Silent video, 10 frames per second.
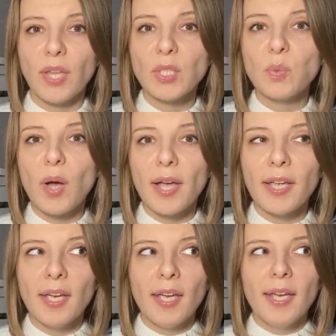That's
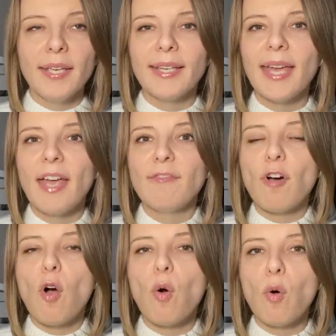why he gave
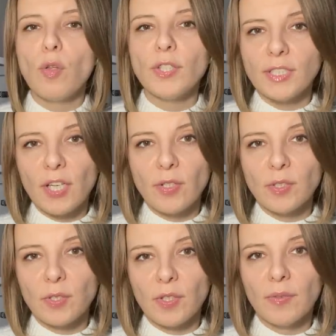all the
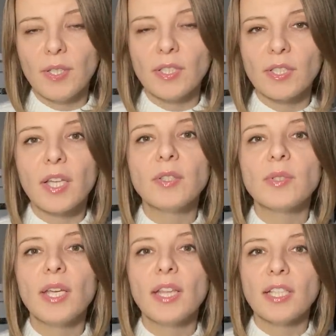territory of his
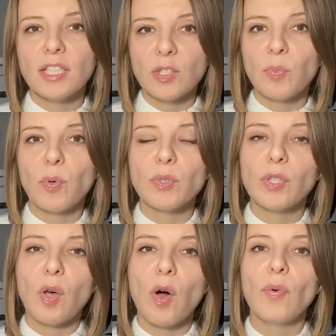country in the
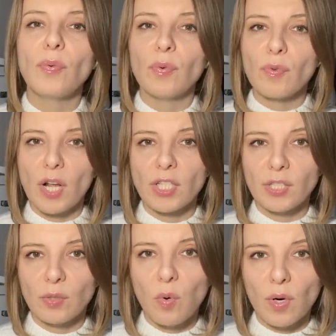disposal of
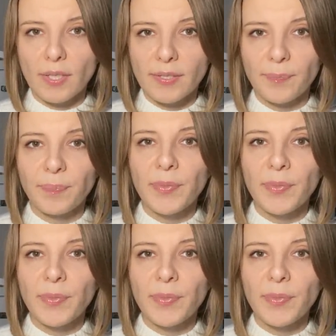Russian orcs.